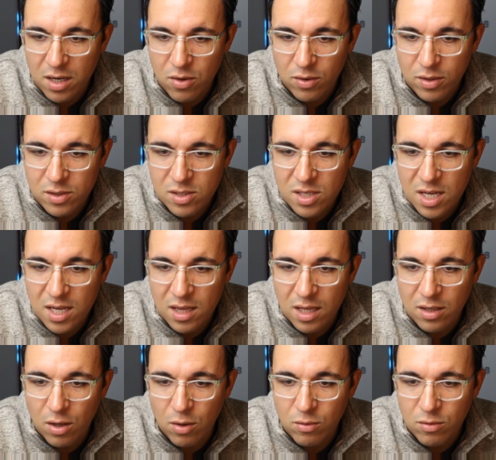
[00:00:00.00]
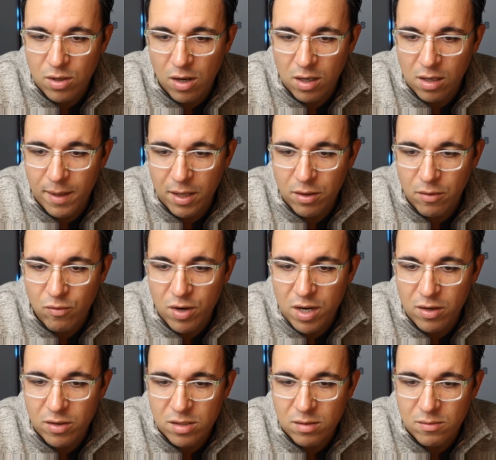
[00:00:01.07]
You can see they don't talk about the
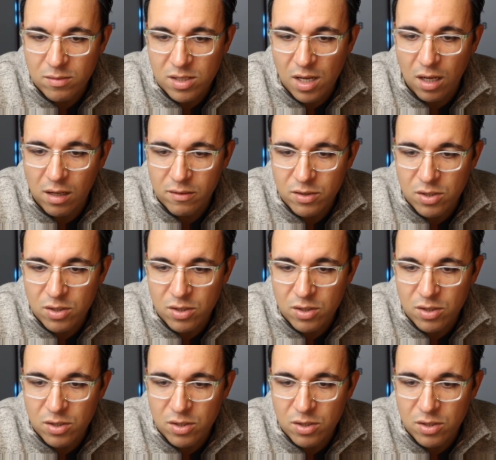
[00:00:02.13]
readers themselves,